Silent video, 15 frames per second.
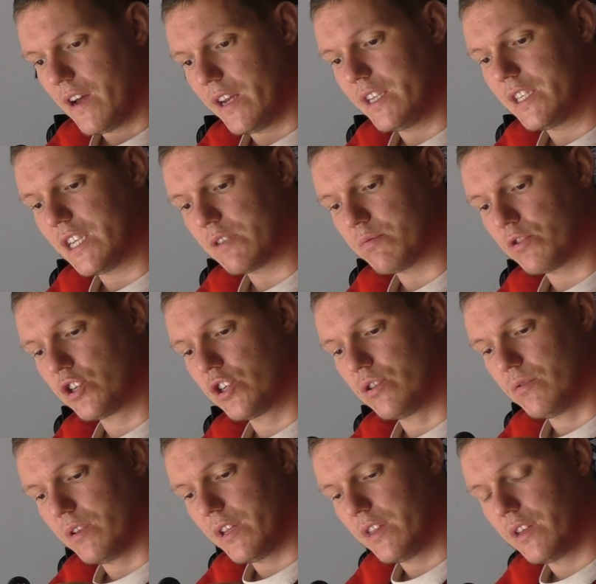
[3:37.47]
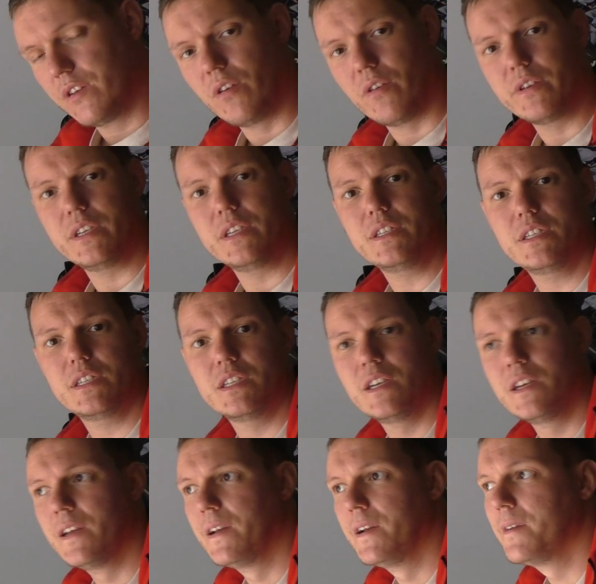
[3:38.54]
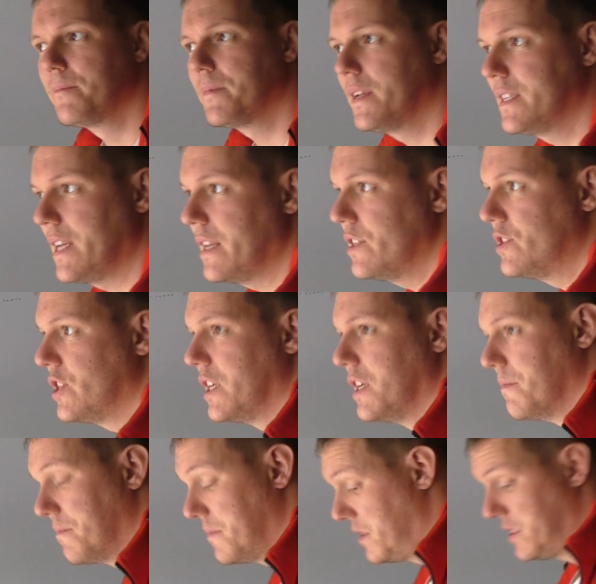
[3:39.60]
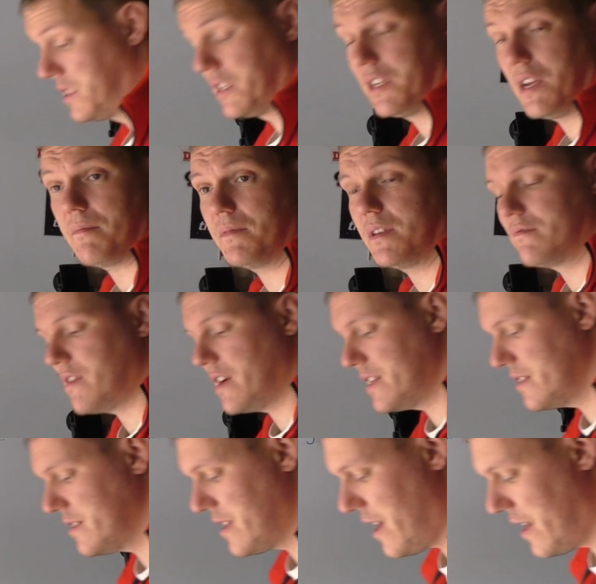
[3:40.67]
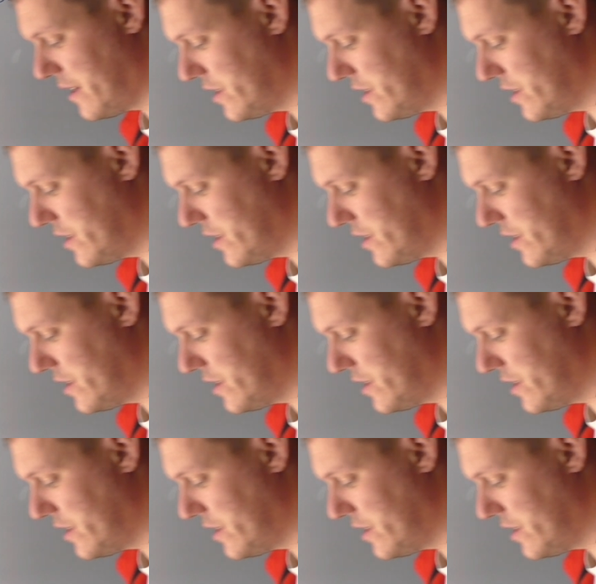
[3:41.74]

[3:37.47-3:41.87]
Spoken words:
And he says, well, surely the noise is energy. I said, yep, you're right, the